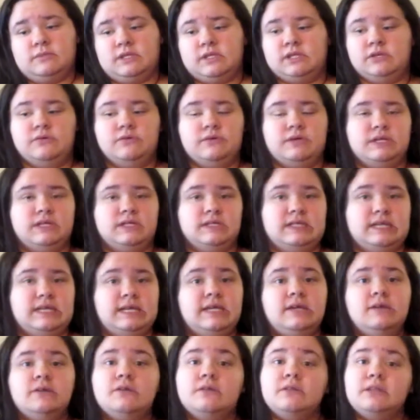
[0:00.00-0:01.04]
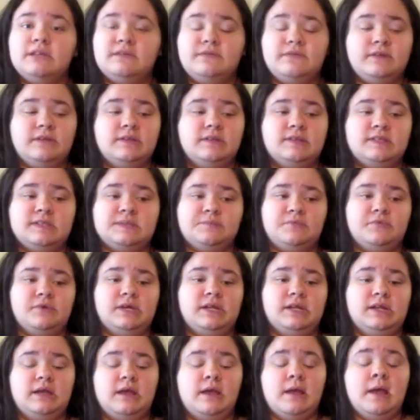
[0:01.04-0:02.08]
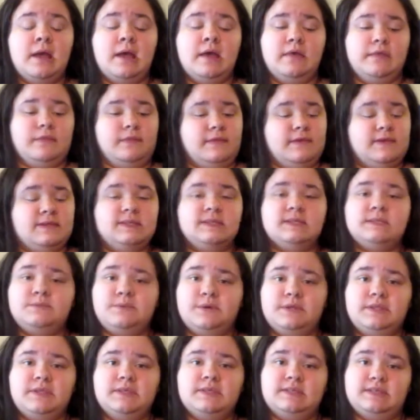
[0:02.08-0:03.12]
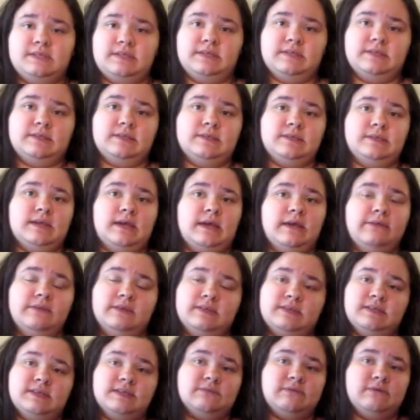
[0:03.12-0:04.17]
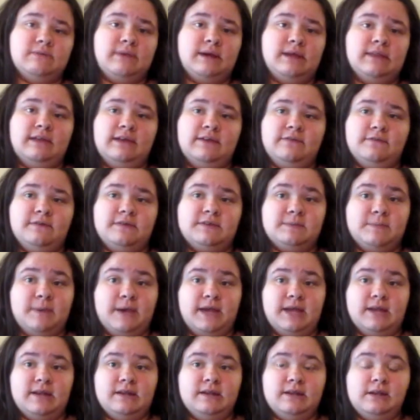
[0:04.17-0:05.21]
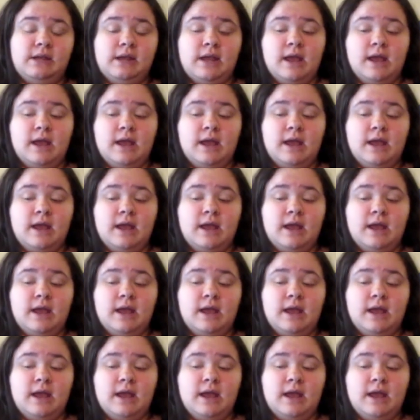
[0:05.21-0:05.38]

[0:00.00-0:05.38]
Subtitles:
You can take it or leave it at this point. This is what this is, and this is what my life has been.